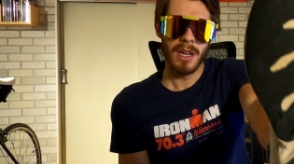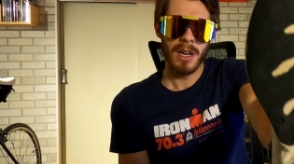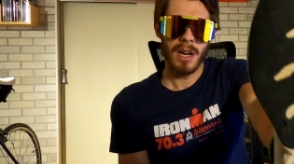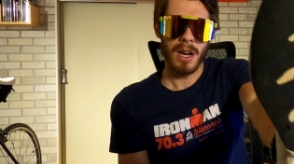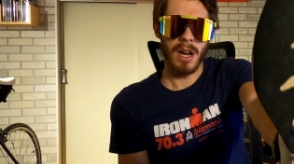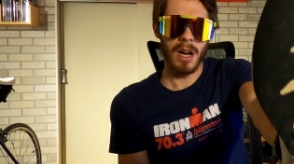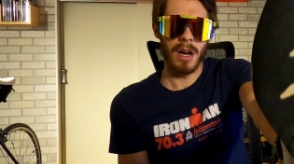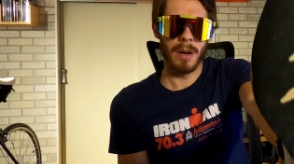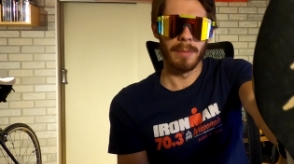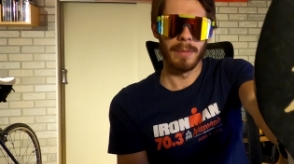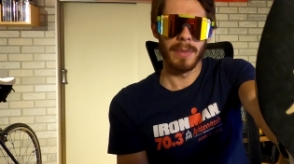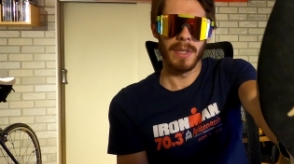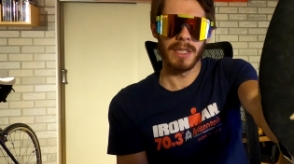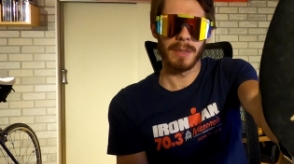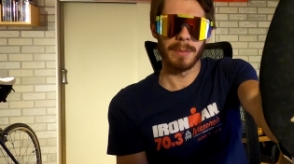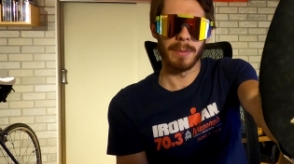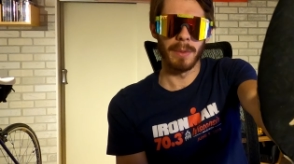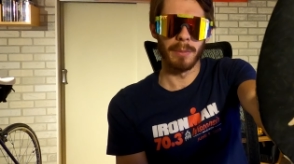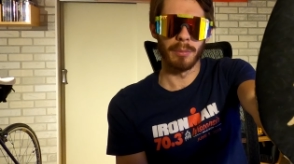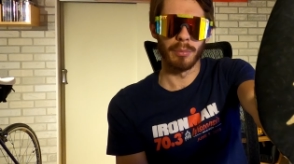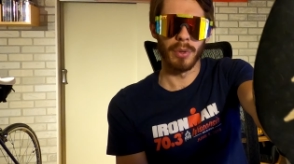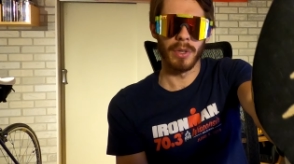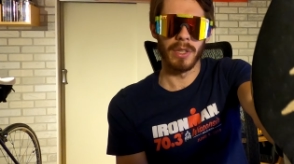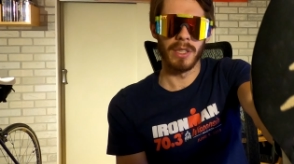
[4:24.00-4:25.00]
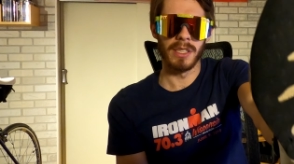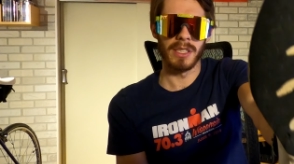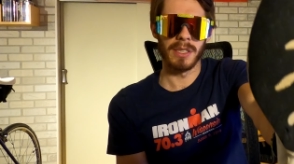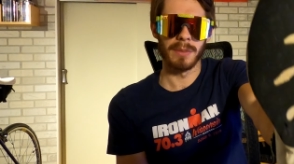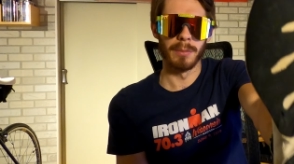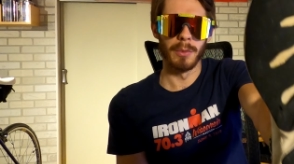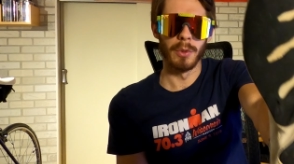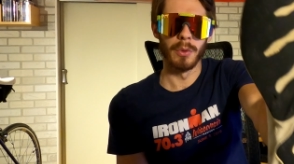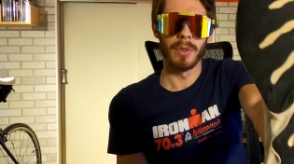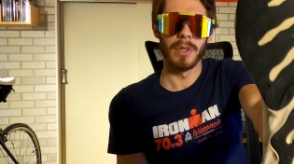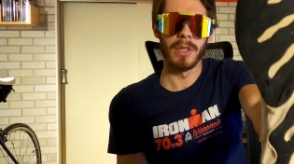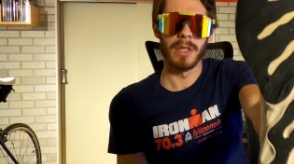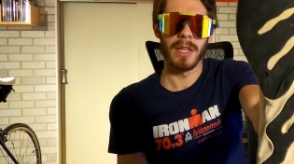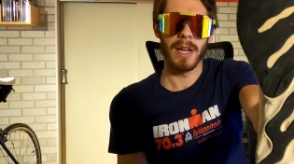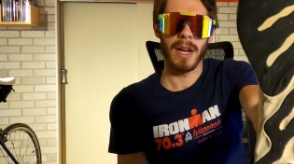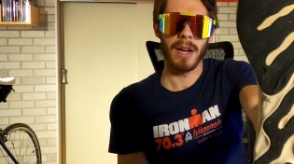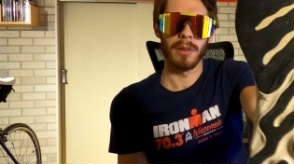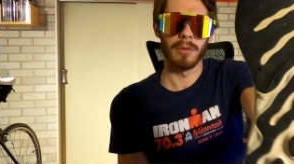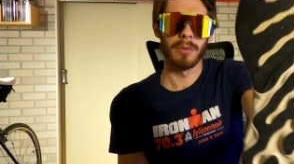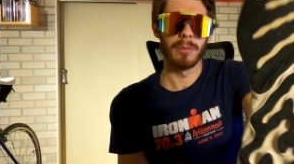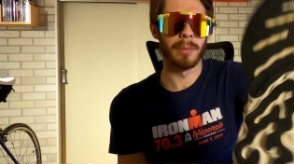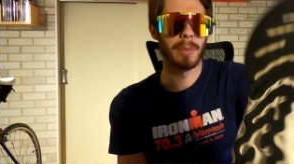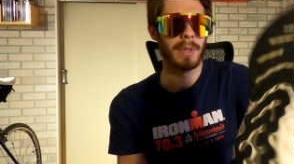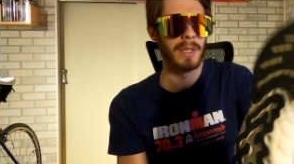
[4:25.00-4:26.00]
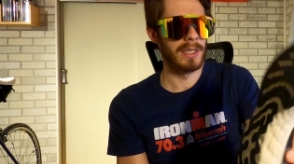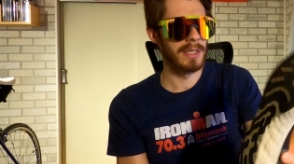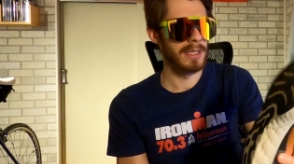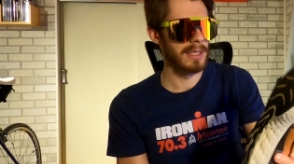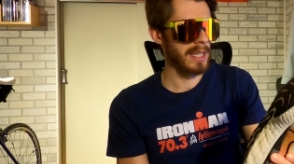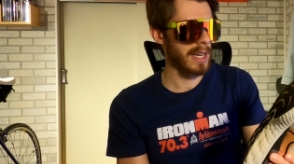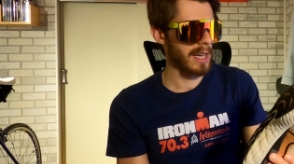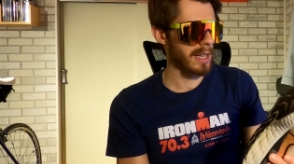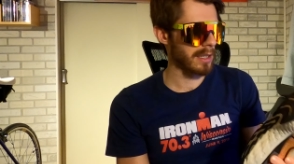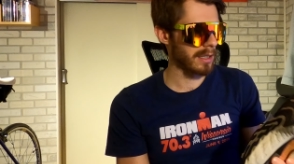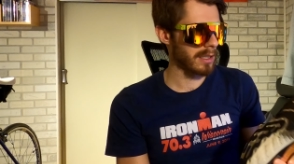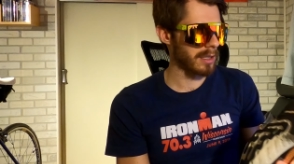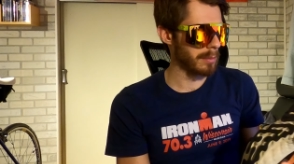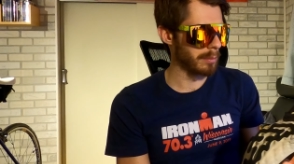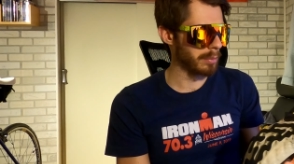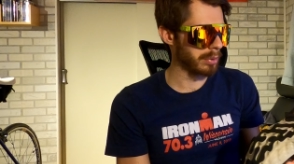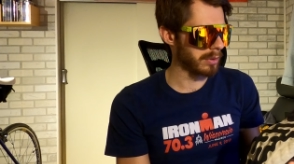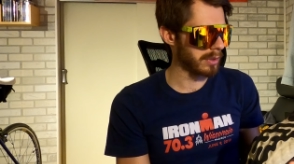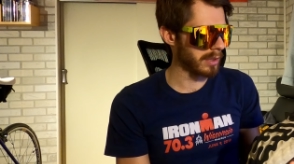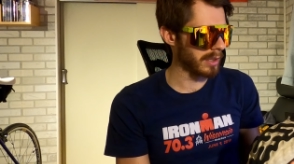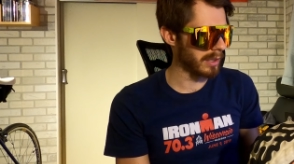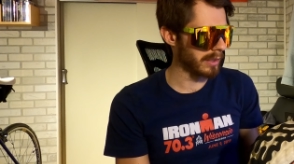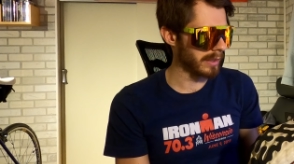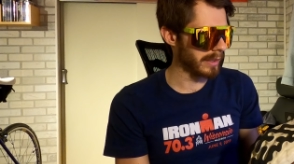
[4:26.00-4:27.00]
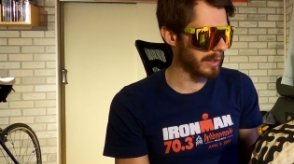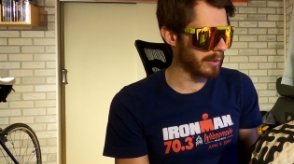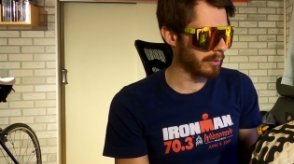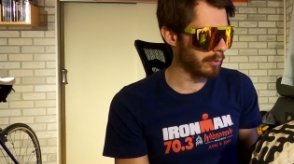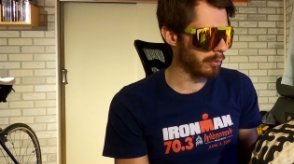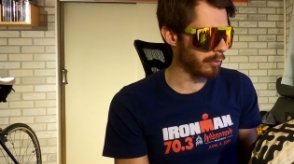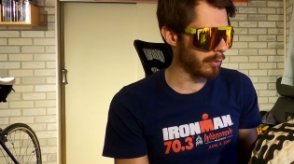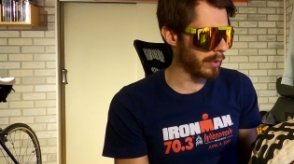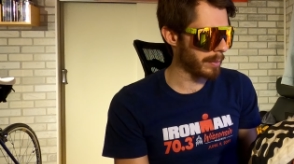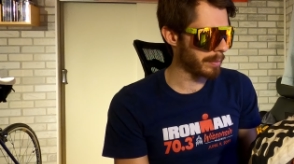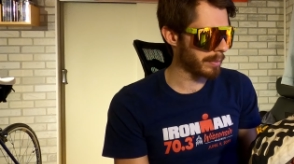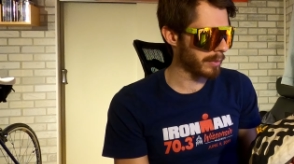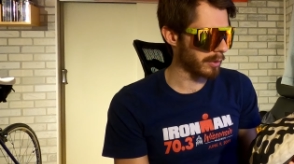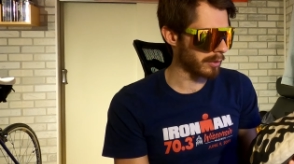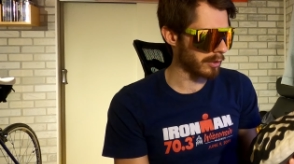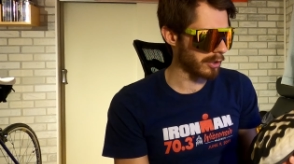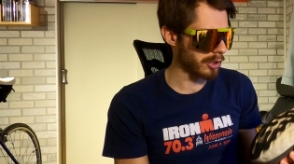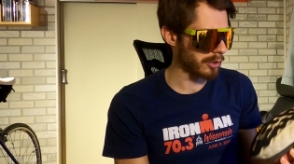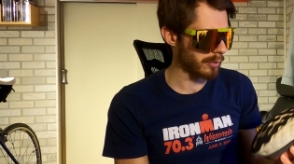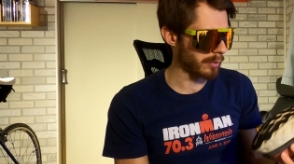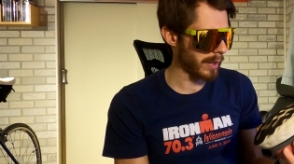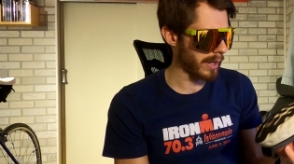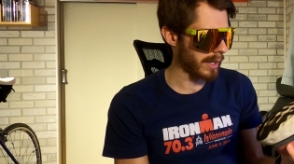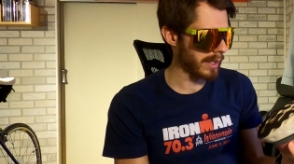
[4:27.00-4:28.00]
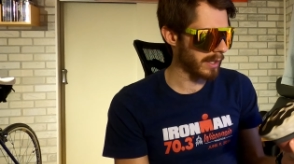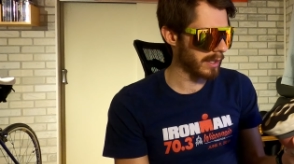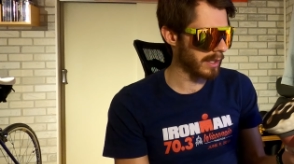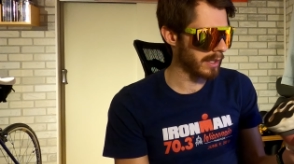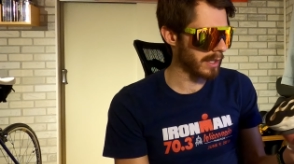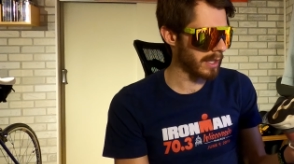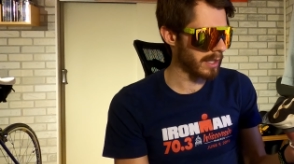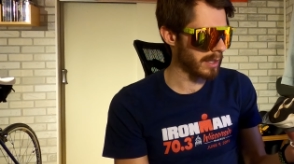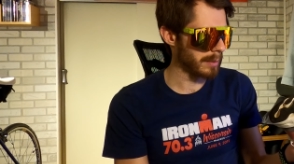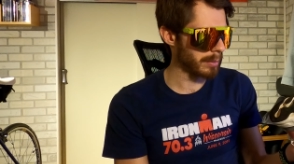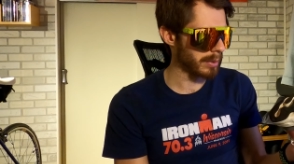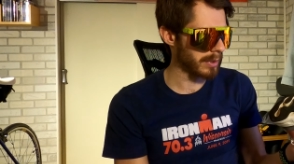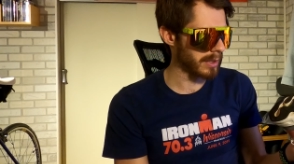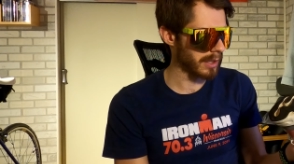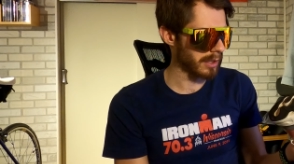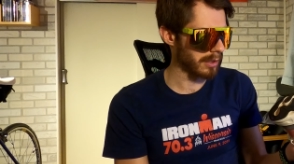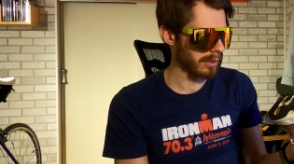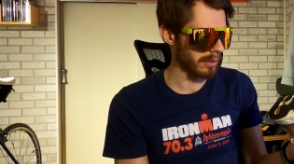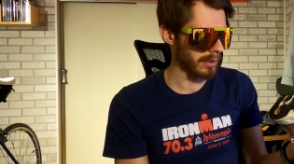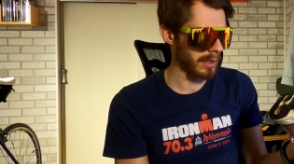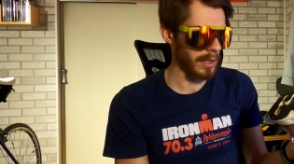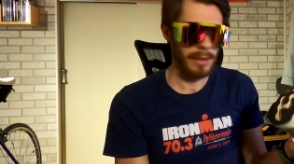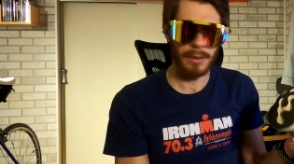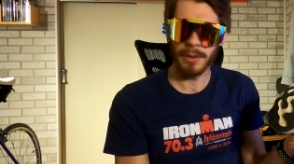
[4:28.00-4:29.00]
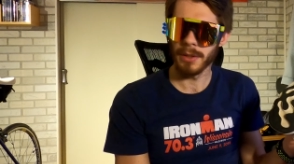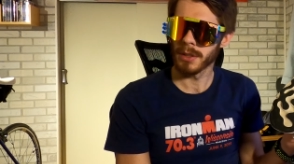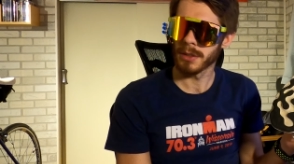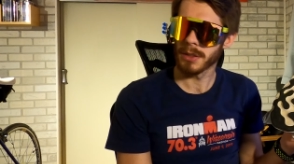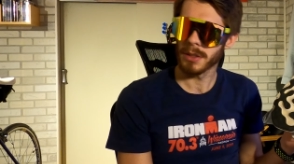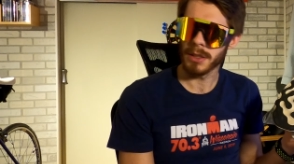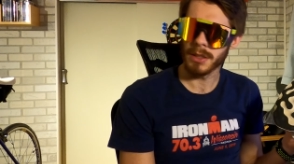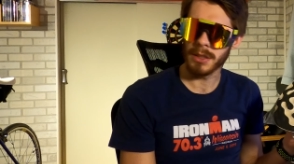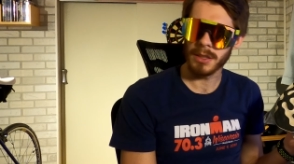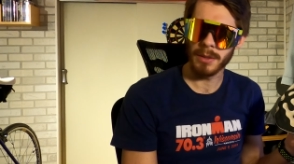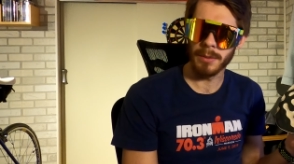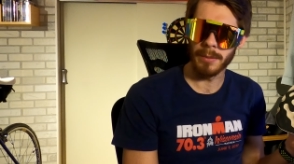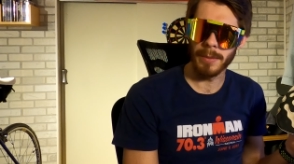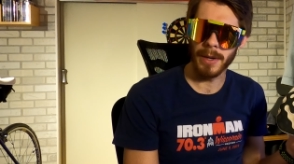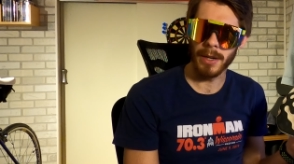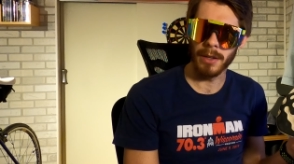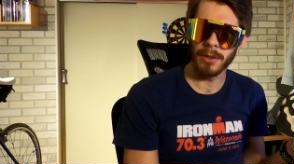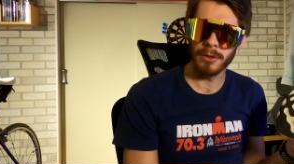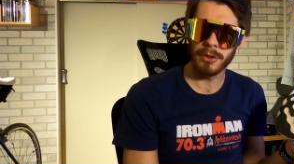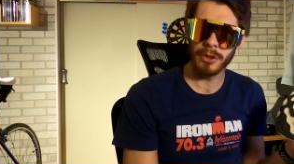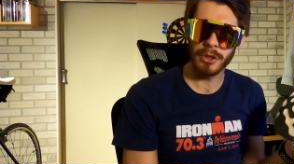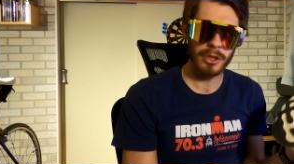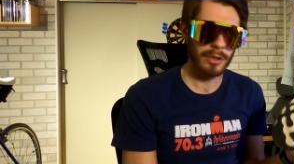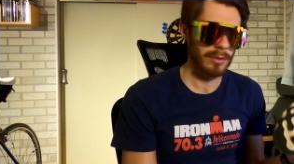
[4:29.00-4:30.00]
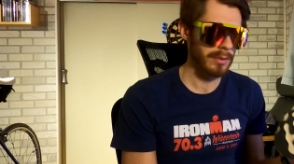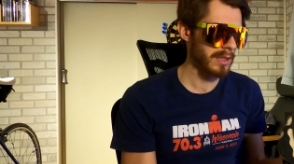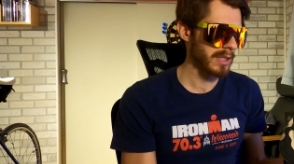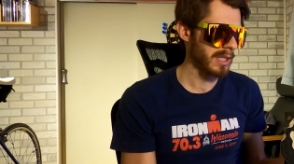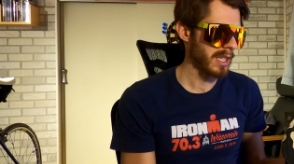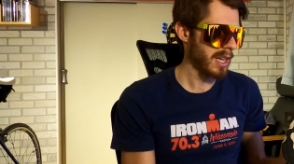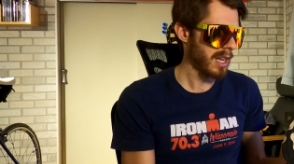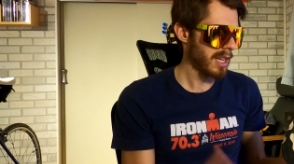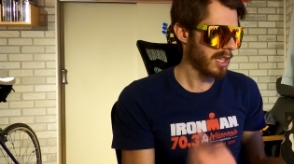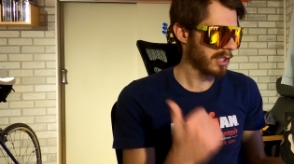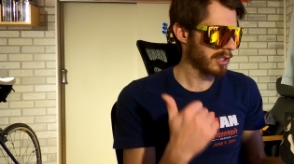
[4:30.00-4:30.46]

It's been pretty smoothened out, but it's not completely ripped or shredded in any particular areas like some of my other shoes.